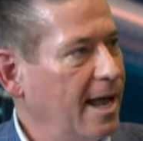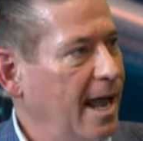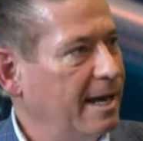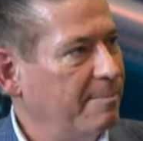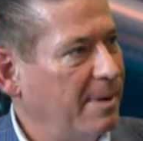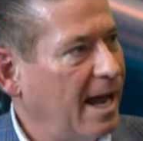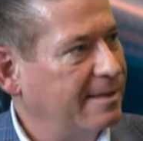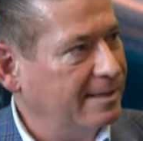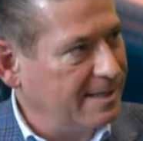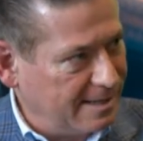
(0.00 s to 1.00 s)
and a
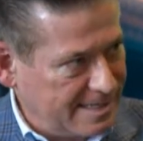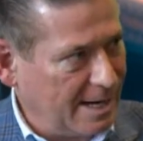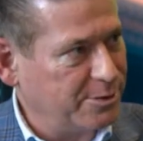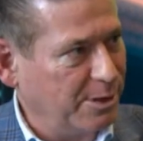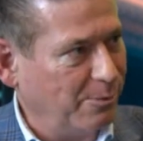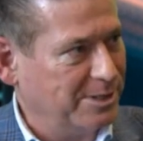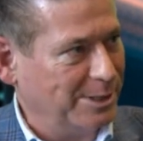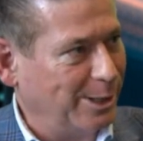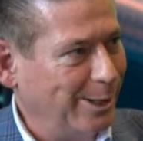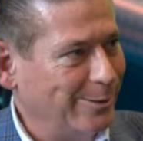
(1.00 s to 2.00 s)
bath into this house that
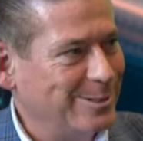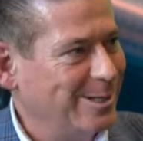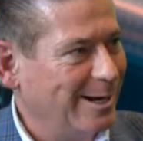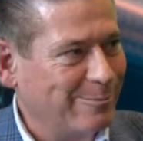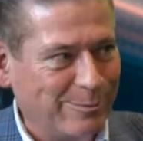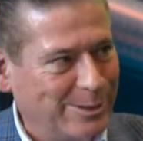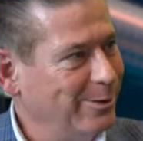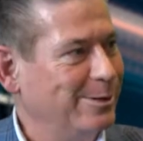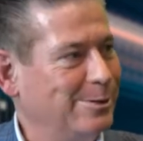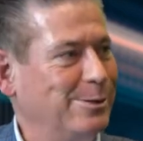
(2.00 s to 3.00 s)
wasn't closed yet, and we
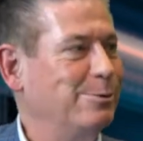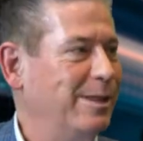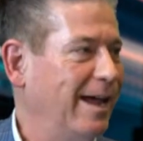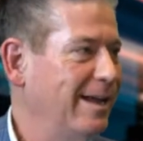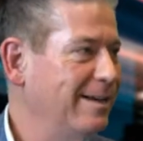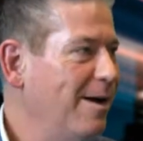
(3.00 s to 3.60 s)
couldn't do that,